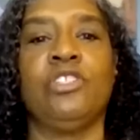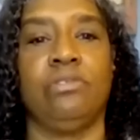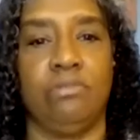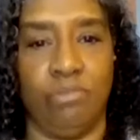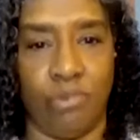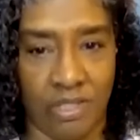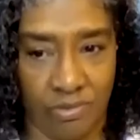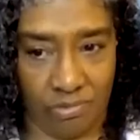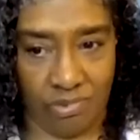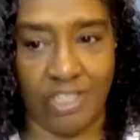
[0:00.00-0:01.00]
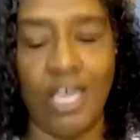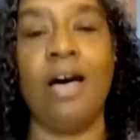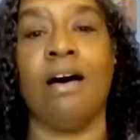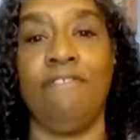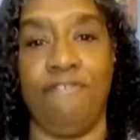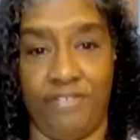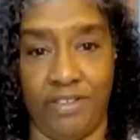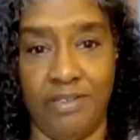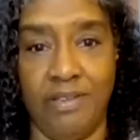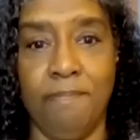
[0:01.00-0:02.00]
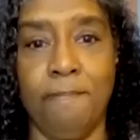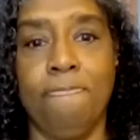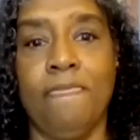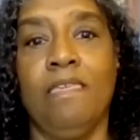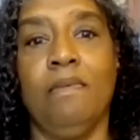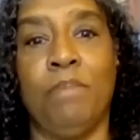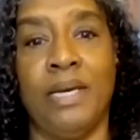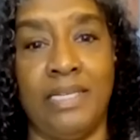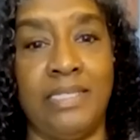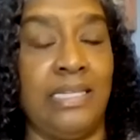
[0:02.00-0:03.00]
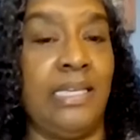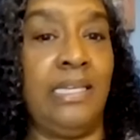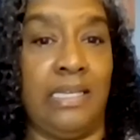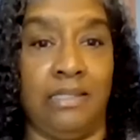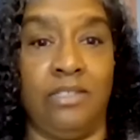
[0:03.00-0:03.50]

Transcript: was tough, but he did it.